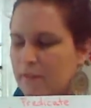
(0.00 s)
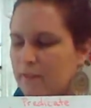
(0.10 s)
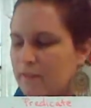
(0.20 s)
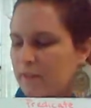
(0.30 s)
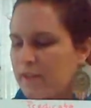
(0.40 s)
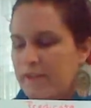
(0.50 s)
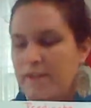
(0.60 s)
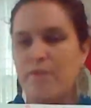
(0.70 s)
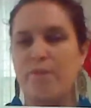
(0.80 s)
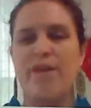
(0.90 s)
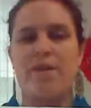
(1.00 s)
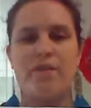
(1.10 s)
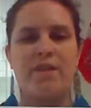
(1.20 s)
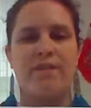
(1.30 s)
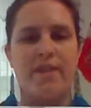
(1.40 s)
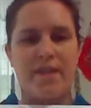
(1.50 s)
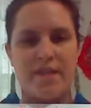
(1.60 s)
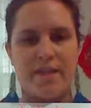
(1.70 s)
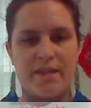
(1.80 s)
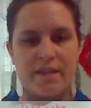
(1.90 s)
The. We know that
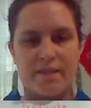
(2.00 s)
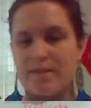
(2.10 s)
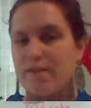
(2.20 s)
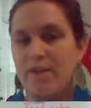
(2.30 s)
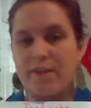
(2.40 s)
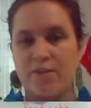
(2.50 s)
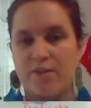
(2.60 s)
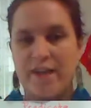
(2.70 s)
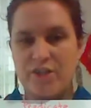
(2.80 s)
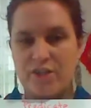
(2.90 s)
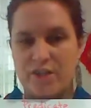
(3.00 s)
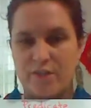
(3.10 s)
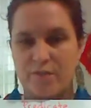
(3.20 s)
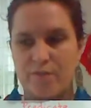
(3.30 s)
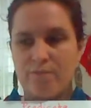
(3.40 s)
the is an article adjective.